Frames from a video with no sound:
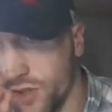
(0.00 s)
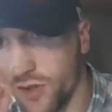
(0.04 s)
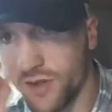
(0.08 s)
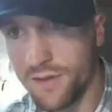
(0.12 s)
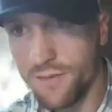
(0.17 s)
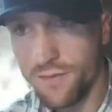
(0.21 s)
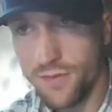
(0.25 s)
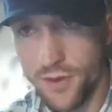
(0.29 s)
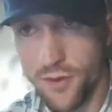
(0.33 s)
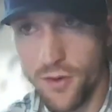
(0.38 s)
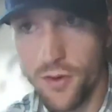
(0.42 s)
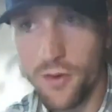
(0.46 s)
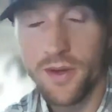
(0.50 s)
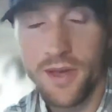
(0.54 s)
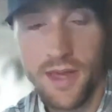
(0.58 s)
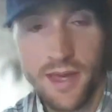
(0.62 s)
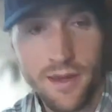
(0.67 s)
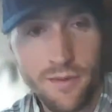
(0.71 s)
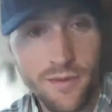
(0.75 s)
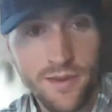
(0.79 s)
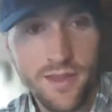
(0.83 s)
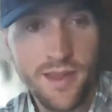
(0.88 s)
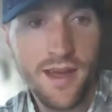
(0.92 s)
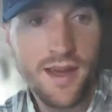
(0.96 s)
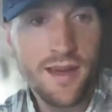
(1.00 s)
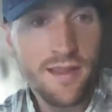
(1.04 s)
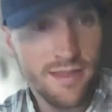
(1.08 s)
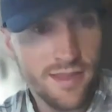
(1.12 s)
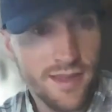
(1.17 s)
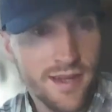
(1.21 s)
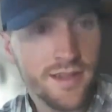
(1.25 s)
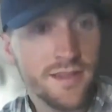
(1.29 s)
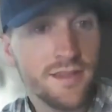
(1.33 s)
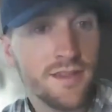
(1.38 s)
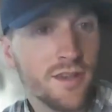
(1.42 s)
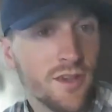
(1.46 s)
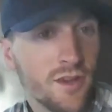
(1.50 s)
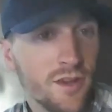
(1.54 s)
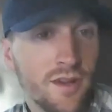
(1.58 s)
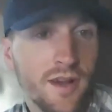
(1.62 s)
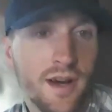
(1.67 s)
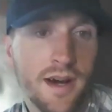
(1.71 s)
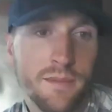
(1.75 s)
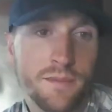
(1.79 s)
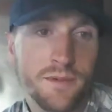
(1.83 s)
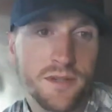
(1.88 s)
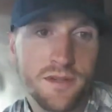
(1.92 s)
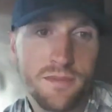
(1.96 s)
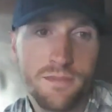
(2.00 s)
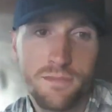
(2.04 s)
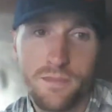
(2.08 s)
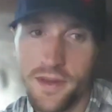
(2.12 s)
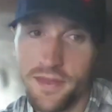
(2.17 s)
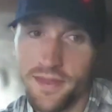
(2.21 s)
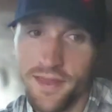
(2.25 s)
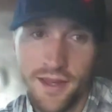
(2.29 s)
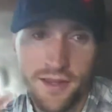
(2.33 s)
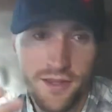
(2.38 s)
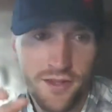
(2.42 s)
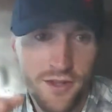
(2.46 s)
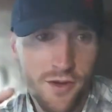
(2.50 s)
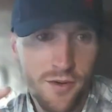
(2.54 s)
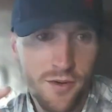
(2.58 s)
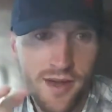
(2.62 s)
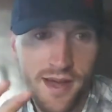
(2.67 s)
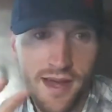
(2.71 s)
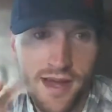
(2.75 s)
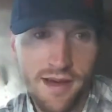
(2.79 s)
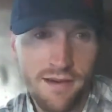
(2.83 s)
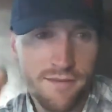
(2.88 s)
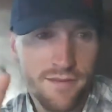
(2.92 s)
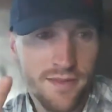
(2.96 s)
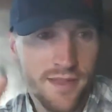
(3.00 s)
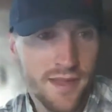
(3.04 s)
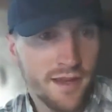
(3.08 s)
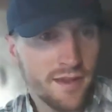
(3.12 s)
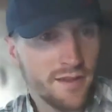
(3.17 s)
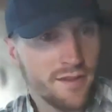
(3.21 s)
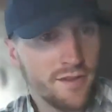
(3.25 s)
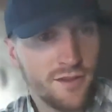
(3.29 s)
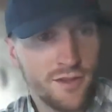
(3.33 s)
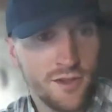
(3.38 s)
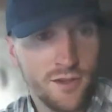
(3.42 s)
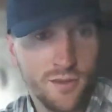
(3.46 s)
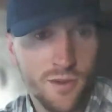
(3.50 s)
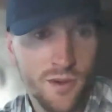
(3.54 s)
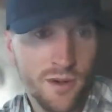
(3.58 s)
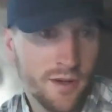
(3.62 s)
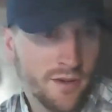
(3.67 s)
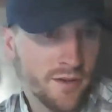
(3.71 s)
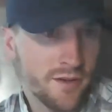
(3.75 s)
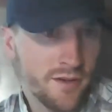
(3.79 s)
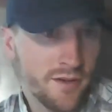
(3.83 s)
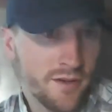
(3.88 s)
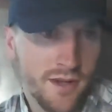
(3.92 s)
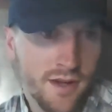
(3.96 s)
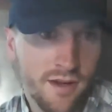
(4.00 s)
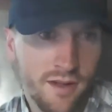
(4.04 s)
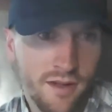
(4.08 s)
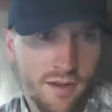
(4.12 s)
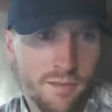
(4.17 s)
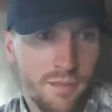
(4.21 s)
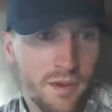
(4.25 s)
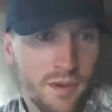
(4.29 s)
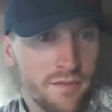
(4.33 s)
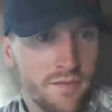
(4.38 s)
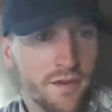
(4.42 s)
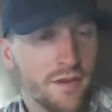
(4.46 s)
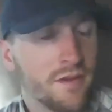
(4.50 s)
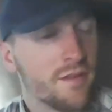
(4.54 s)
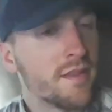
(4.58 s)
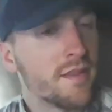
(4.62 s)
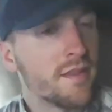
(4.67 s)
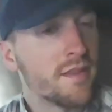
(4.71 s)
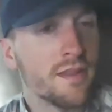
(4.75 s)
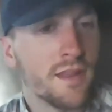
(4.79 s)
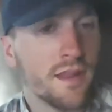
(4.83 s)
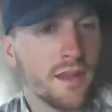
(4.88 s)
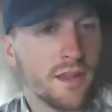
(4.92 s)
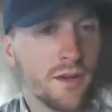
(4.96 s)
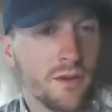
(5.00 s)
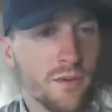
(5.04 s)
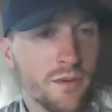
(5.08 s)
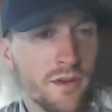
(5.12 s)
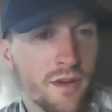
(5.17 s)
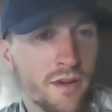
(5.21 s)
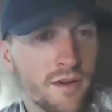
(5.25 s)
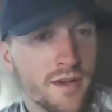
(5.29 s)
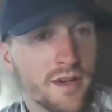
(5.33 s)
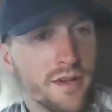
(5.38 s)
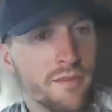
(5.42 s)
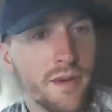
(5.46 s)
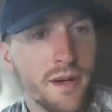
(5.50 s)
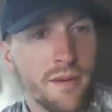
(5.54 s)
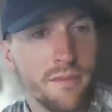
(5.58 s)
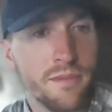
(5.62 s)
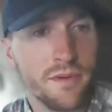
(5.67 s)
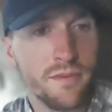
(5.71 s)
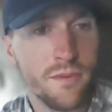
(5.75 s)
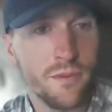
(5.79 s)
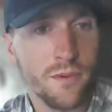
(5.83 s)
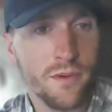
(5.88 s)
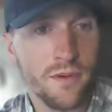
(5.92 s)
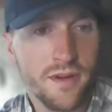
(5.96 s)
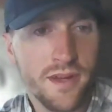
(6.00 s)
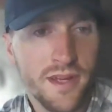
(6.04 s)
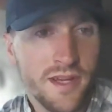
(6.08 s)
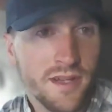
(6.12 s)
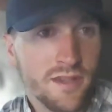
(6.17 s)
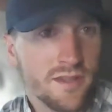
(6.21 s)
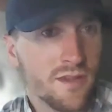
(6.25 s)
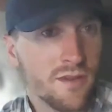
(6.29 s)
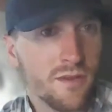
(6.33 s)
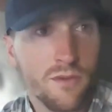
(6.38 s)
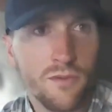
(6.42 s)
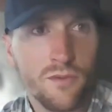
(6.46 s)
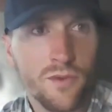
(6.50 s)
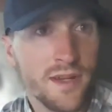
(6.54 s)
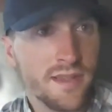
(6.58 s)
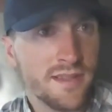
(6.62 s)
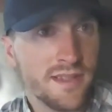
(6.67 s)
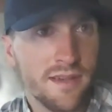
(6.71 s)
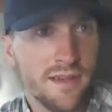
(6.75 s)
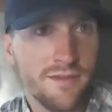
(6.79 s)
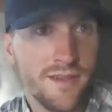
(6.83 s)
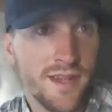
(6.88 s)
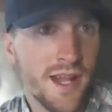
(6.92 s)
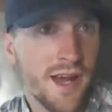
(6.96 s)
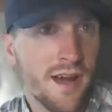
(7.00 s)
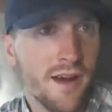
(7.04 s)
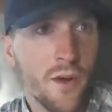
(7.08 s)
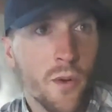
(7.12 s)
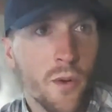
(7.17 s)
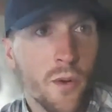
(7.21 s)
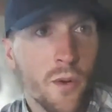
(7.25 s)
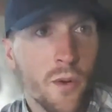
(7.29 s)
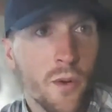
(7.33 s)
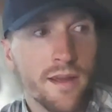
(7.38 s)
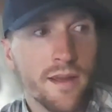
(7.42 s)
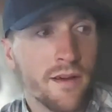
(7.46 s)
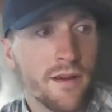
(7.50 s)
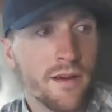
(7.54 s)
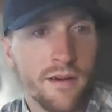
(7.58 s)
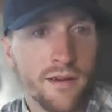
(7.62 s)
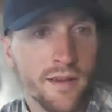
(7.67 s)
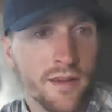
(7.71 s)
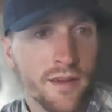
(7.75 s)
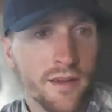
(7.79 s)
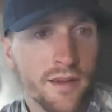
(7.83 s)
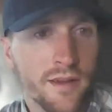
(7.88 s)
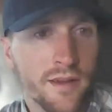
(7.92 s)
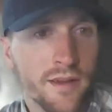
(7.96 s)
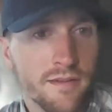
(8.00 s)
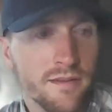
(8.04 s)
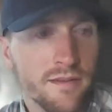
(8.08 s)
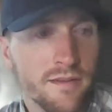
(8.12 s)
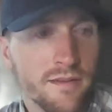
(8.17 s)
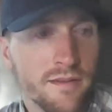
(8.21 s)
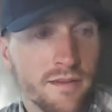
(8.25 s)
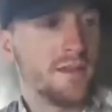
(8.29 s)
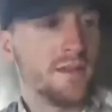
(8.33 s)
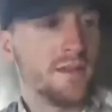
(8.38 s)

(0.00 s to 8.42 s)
So if they're okay with that, then it's a good option, but they don't have that $200 buffer that like you were talking about before. So the rents have not quite caught up yet.